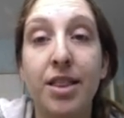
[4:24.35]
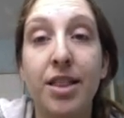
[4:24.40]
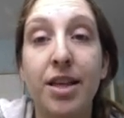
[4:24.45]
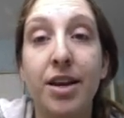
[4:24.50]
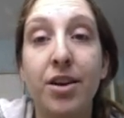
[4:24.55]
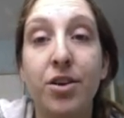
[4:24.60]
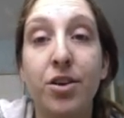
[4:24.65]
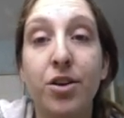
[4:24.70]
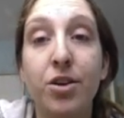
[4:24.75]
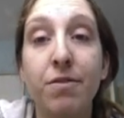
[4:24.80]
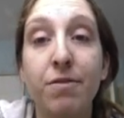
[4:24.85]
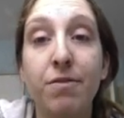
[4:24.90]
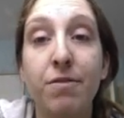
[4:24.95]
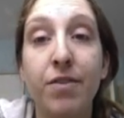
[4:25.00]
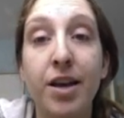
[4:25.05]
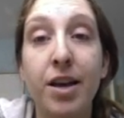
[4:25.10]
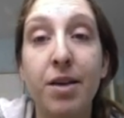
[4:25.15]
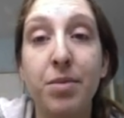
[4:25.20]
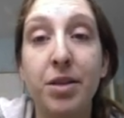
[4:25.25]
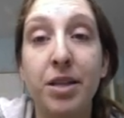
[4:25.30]
that her
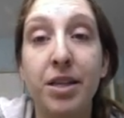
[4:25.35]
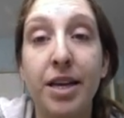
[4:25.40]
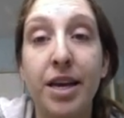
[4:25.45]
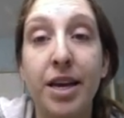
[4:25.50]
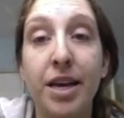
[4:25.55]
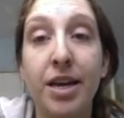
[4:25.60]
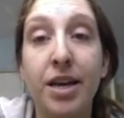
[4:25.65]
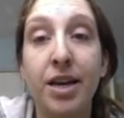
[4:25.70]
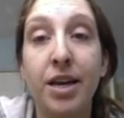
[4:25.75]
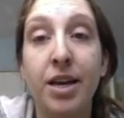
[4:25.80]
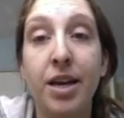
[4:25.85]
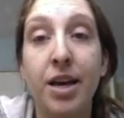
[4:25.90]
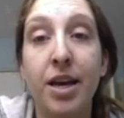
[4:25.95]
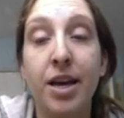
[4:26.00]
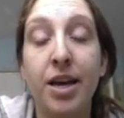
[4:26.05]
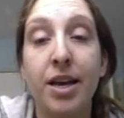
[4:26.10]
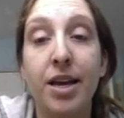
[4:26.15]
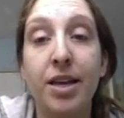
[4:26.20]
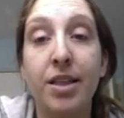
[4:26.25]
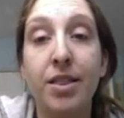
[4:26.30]
family
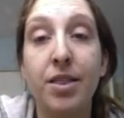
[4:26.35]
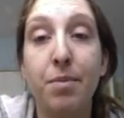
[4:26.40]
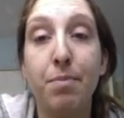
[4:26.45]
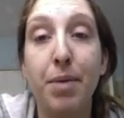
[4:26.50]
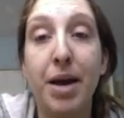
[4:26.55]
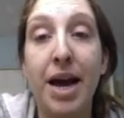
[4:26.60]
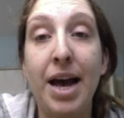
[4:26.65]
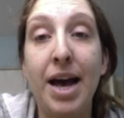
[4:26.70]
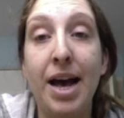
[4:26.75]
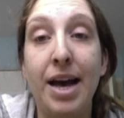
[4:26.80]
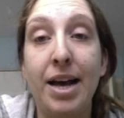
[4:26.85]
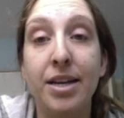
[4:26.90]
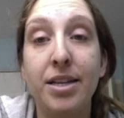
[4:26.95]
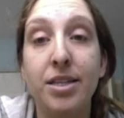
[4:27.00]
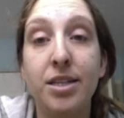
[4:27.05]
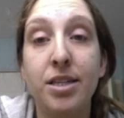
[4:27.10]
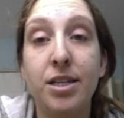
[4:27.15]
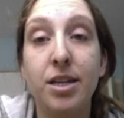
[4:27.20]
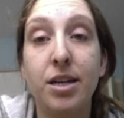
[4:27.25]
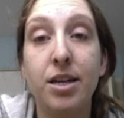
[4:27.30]
in the
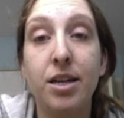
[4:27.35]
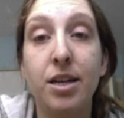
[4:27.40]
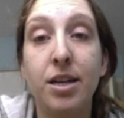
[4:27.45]
past